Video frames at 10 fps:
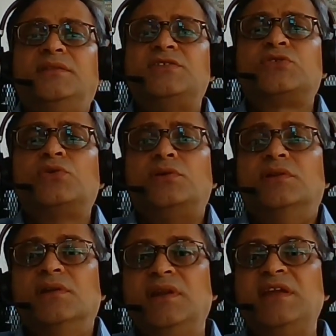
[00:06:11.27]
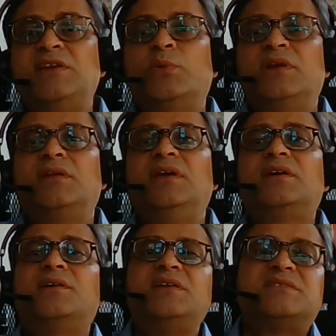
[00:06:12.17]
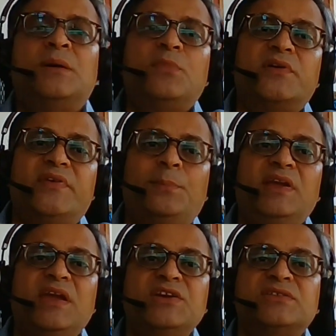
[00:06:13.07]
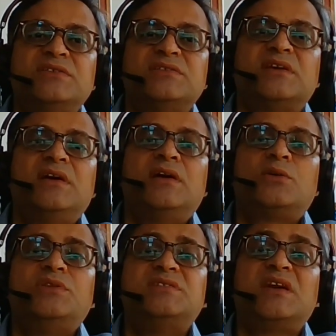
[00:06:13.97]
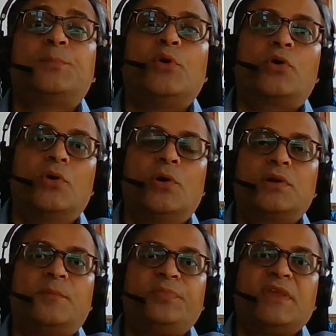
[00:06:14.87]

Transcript: this could lead to an increased number of applications to the Singapore court